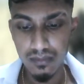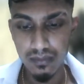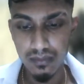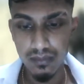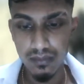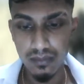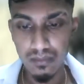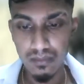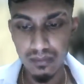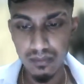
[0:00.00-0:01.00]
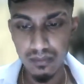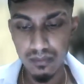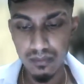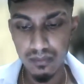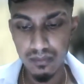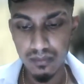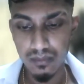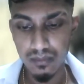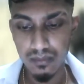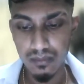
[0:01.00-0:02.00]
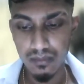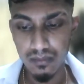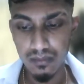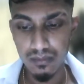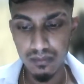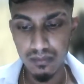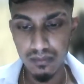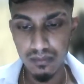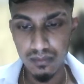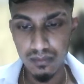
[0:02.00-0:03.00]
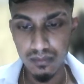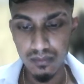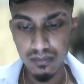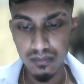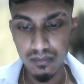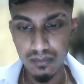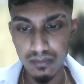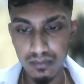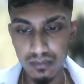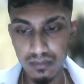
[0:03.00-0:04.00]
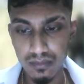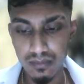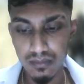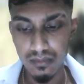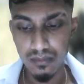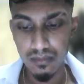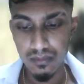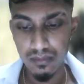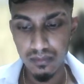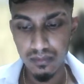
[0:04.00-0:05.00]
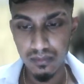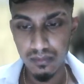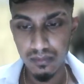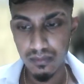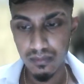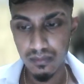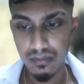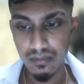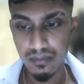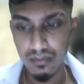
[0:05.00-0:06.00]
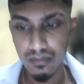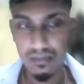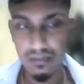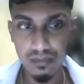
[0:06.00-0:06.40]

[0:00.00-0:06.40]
(not speaking)